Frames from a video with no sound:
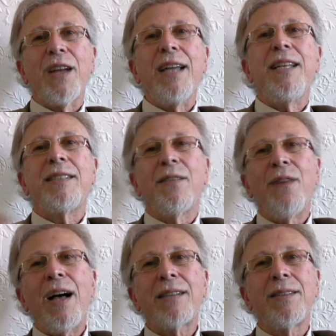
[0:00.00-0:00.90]
ideas of
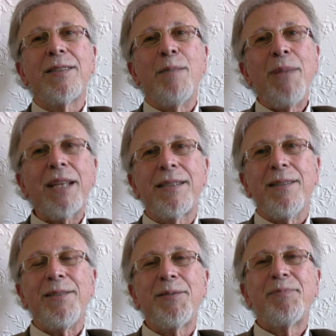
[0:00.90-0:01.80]
voxels and
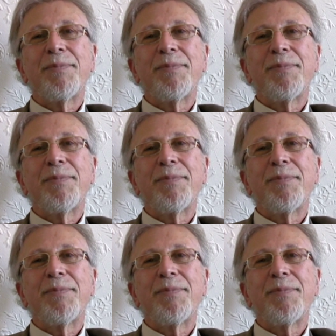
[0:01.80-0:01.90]
pixels,